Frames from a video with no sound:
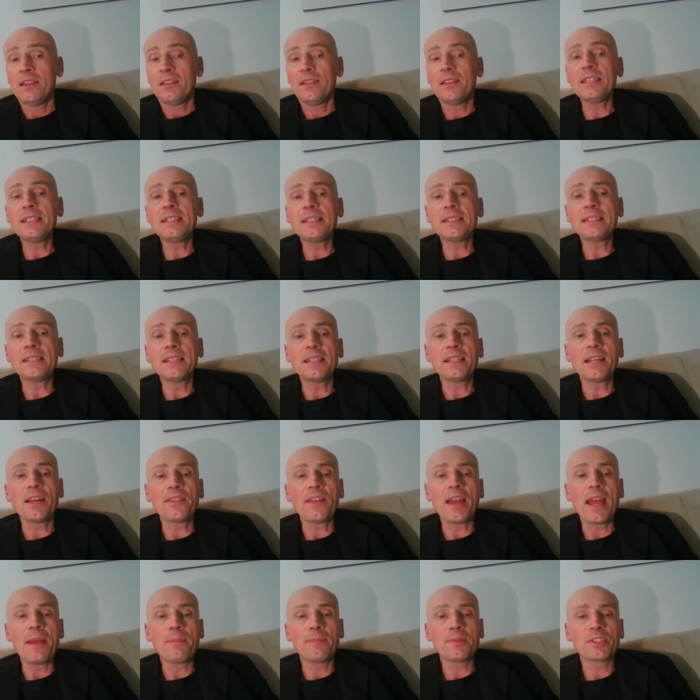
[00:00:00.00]
This is
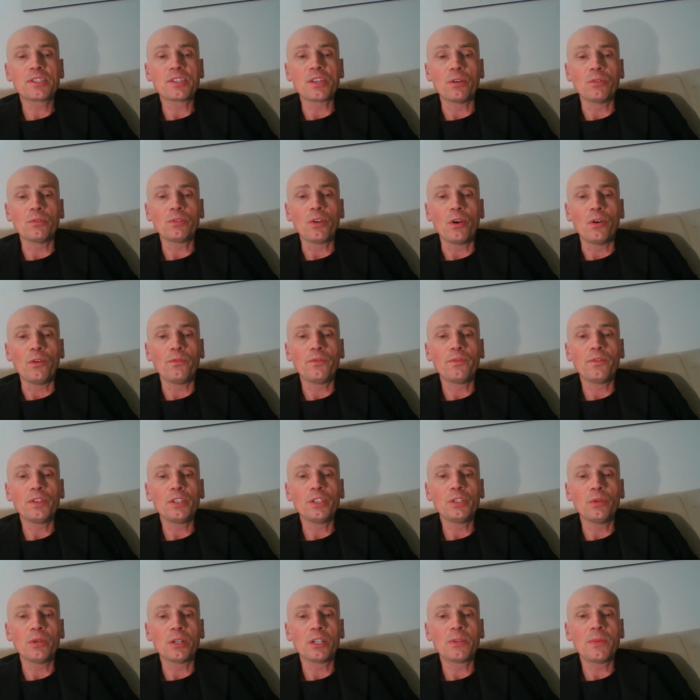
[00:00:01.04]
another episode of
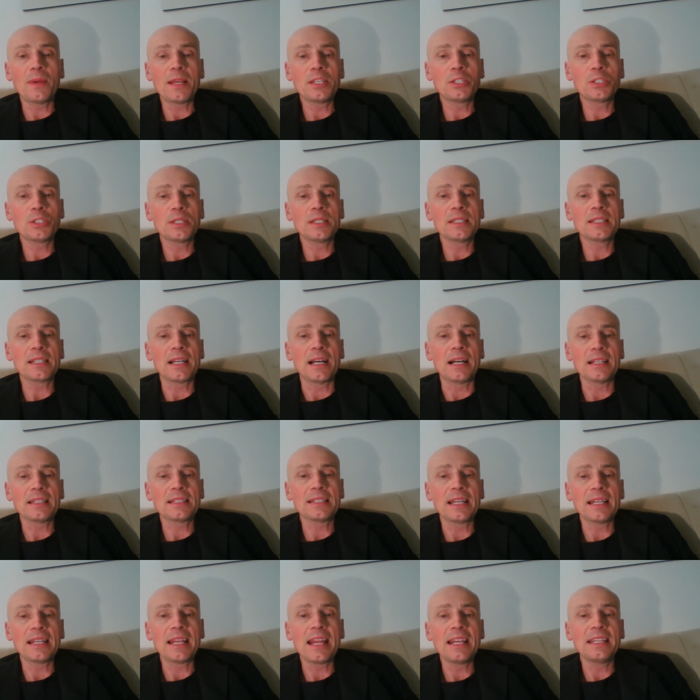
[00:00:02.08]
Your Questions
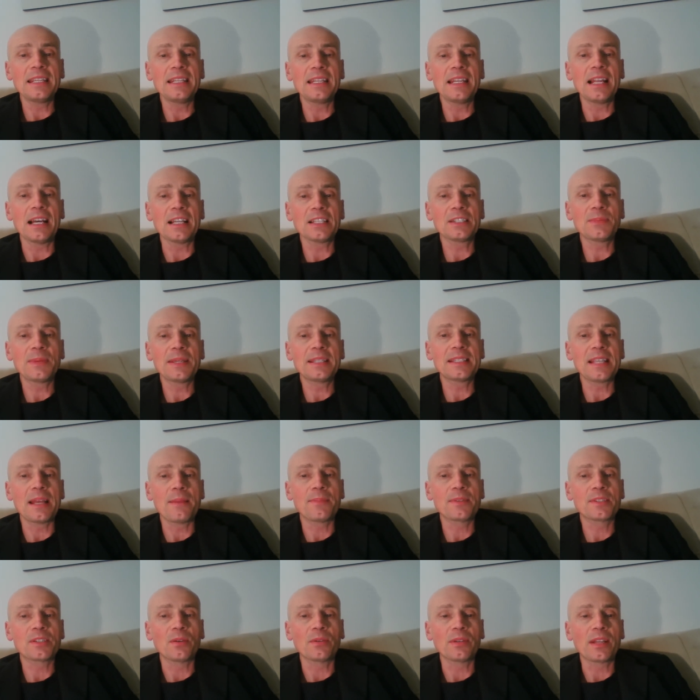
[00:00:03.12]
Answered, and in last week's
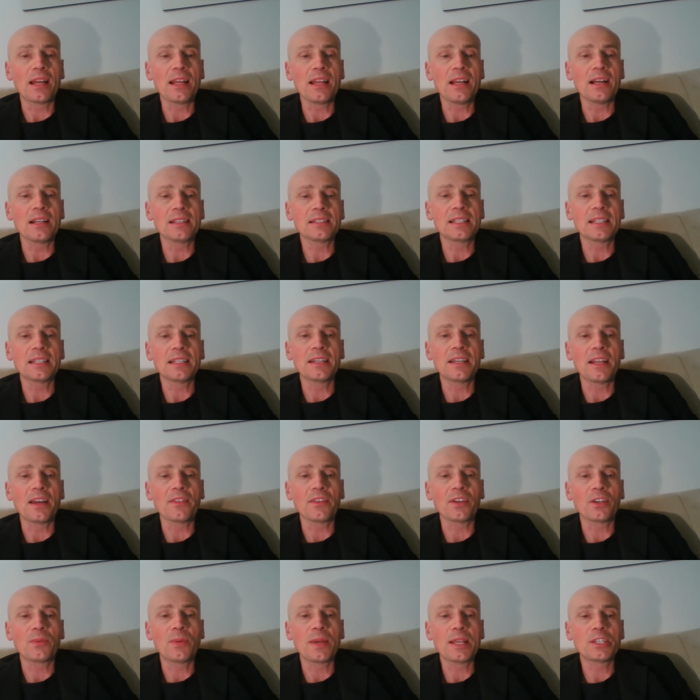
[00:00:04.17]
episode, I answered
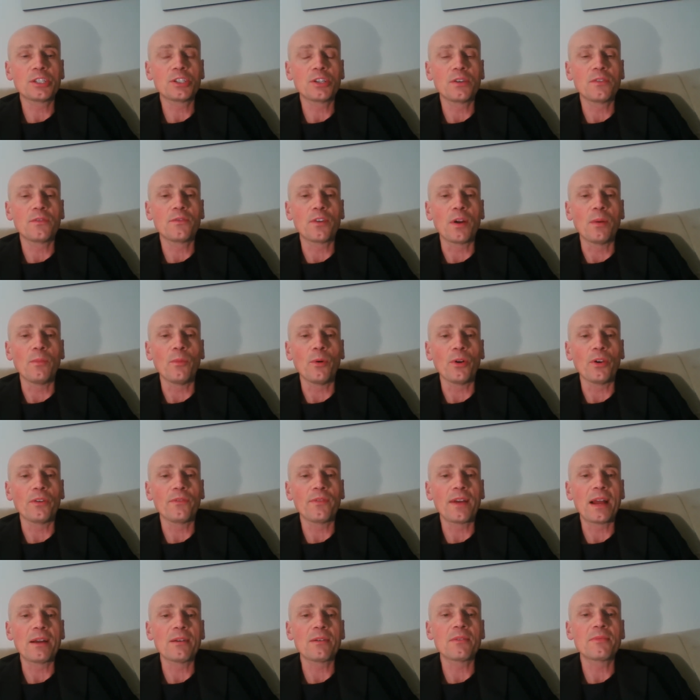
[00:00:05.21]
another question from one of
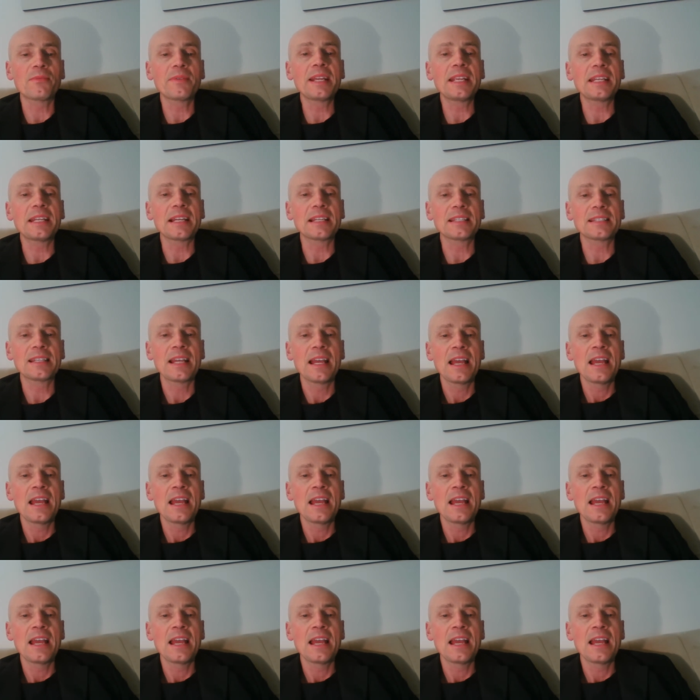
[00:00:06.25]
our readers